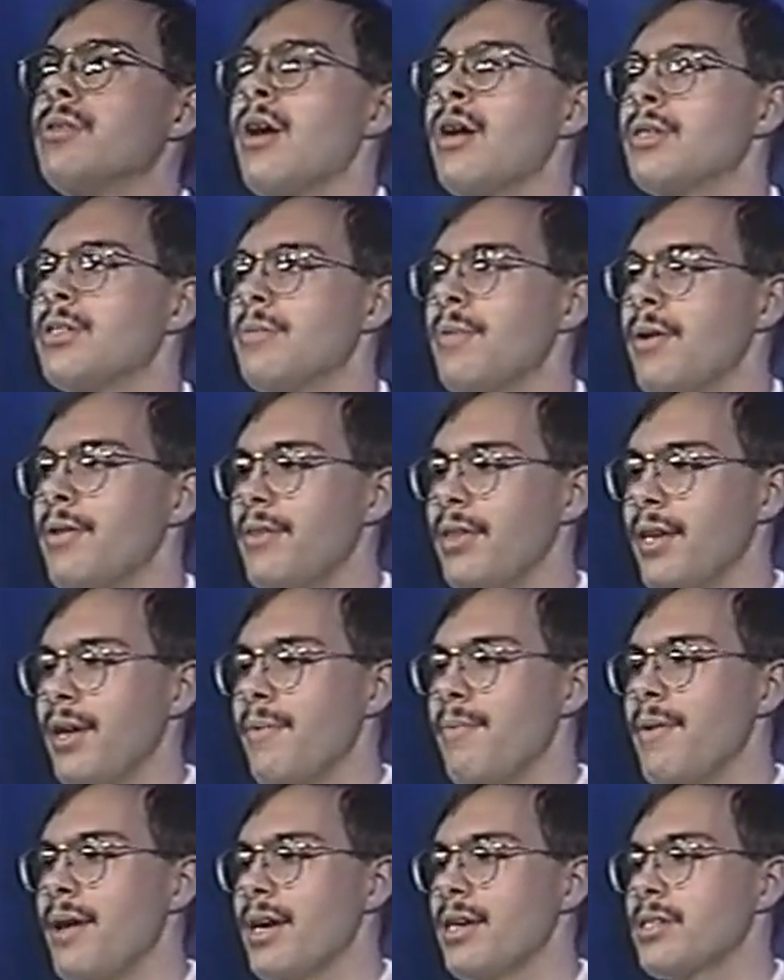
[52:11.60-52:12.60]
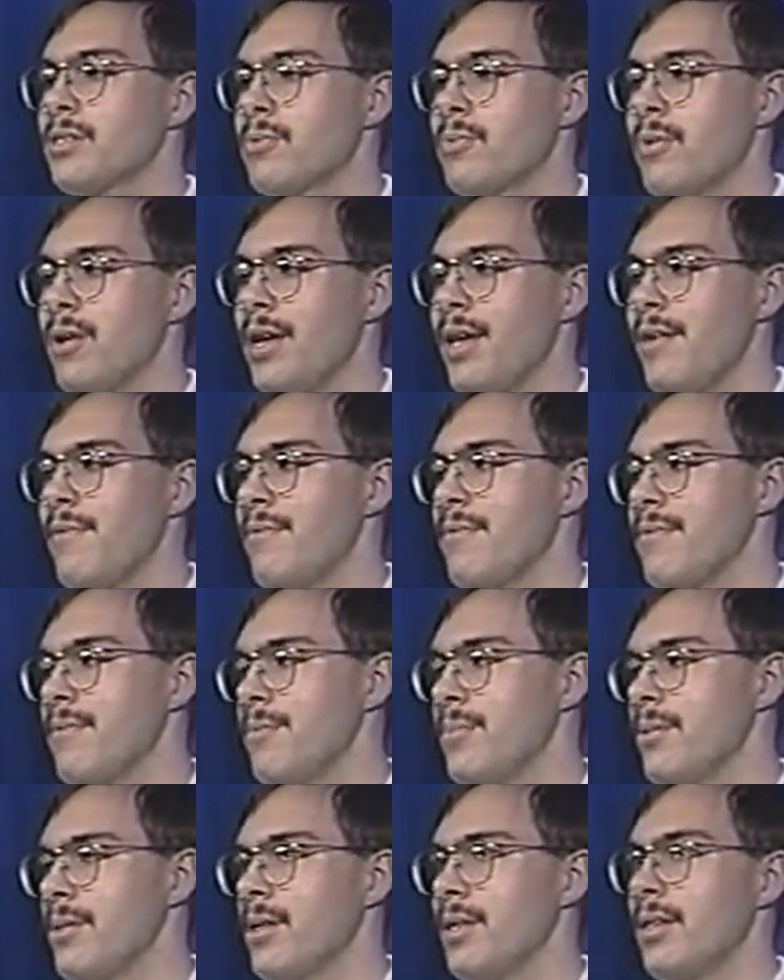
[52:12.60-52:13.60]
Talks about the mass grave.
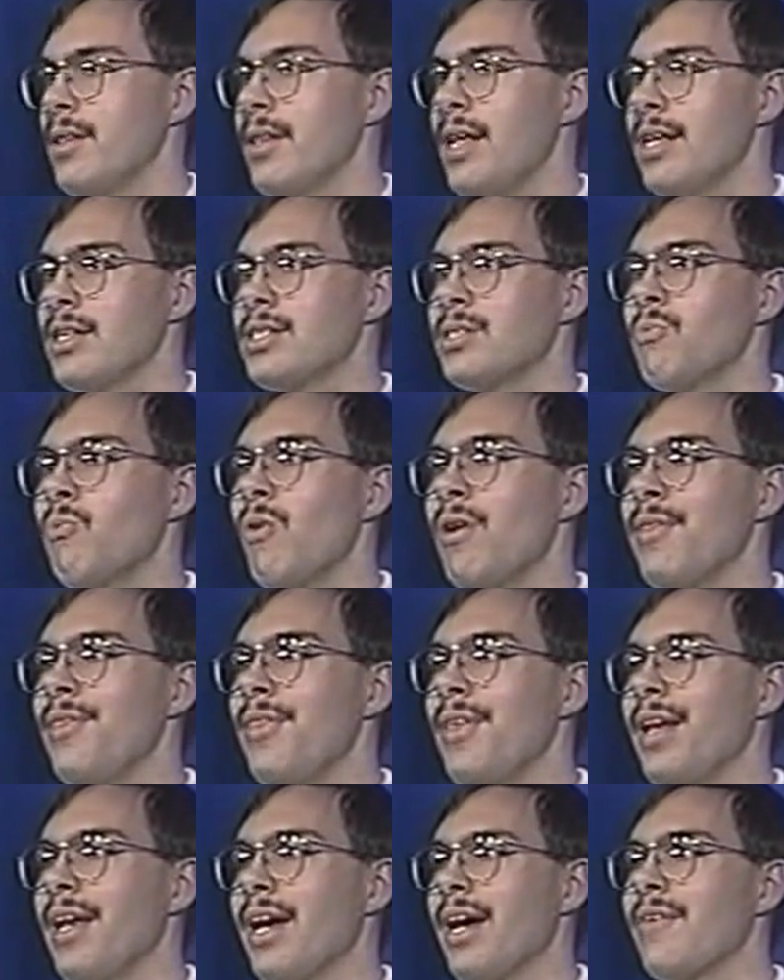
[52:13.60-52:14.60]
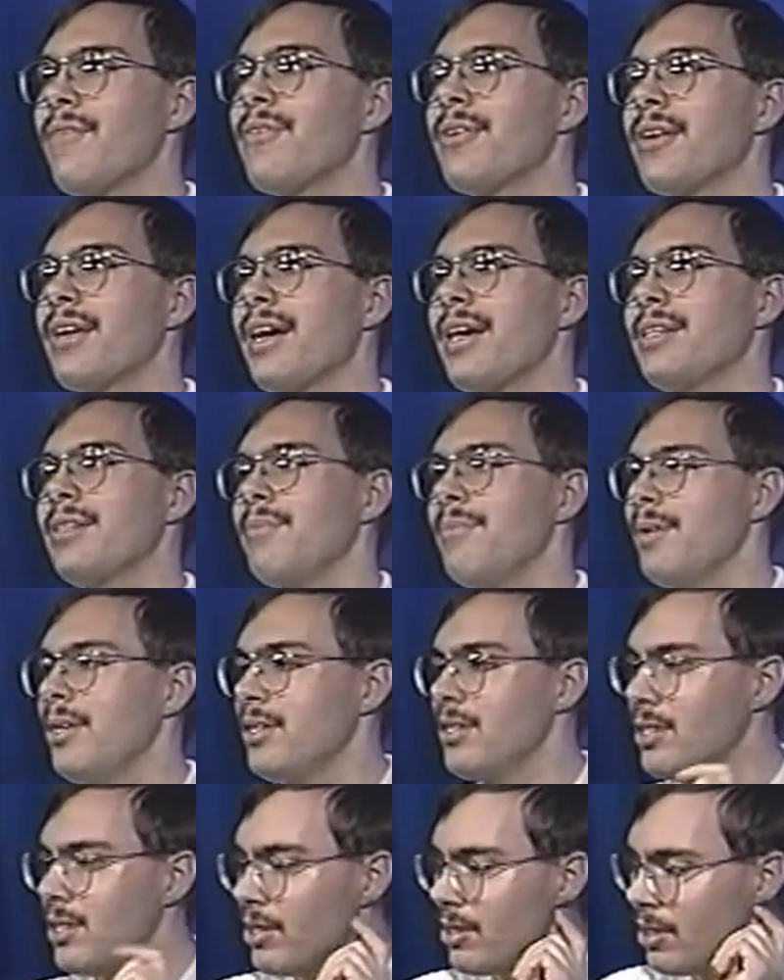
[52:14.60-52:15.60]
That's one thing I forgot to
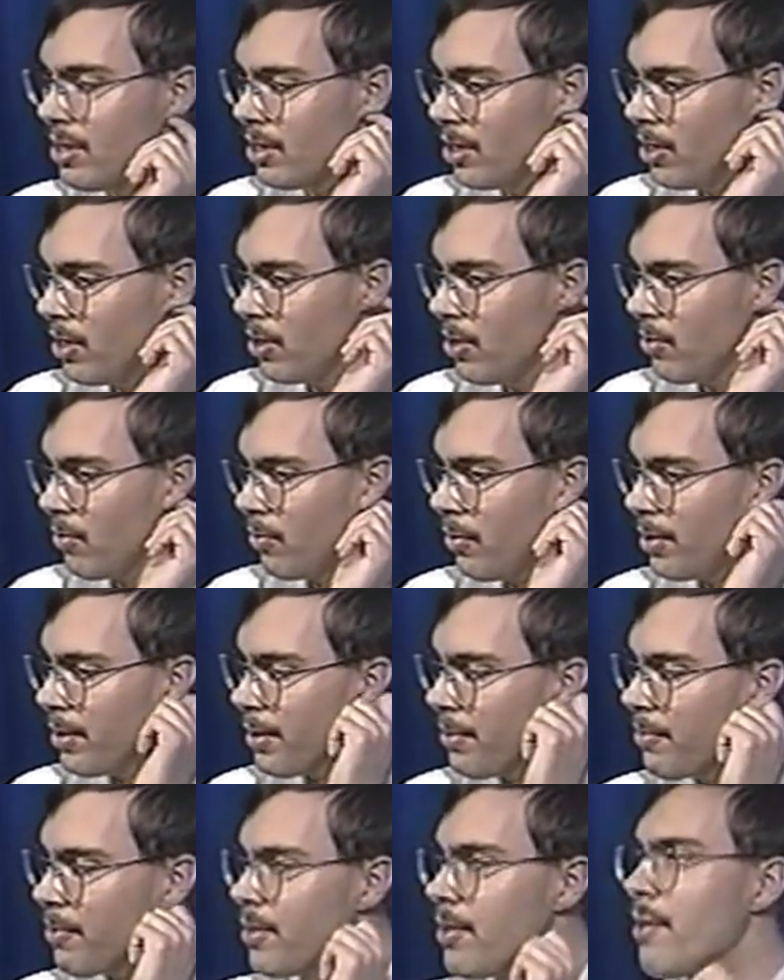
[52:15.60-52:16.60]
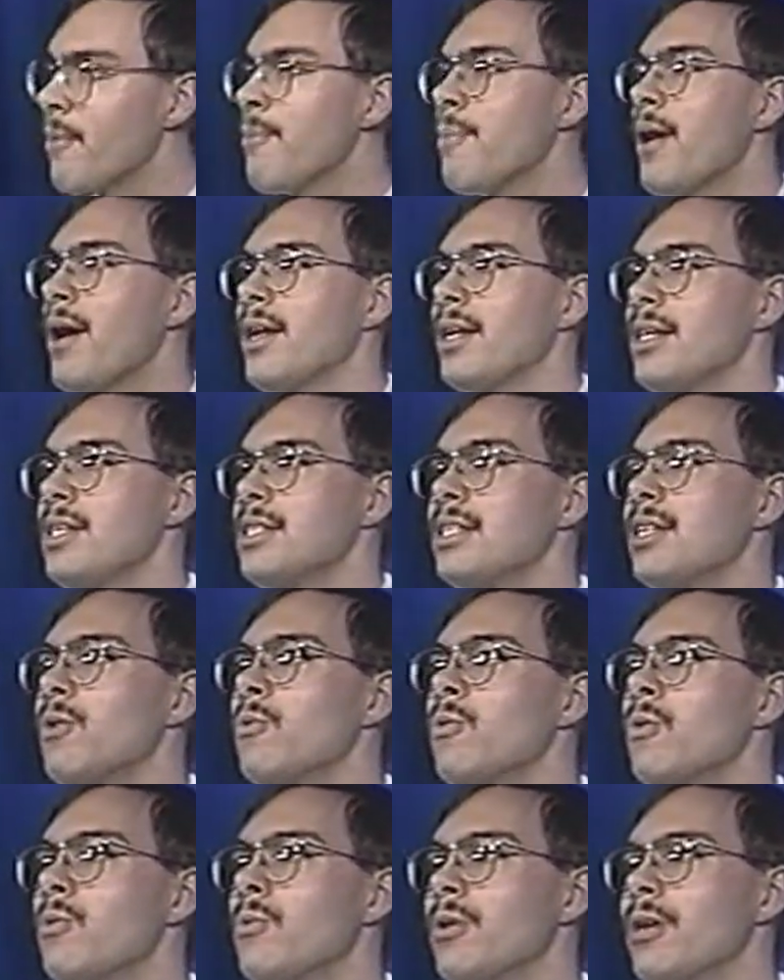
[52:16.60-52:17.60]
mention. When the bodies
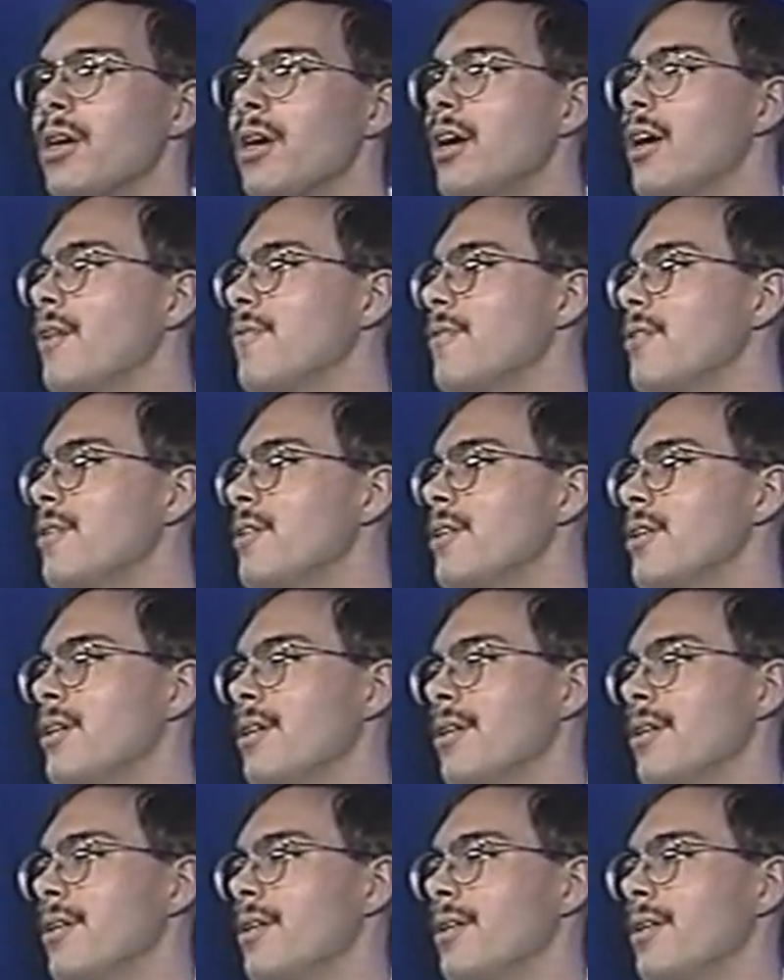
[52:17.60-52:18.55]
that were recovered,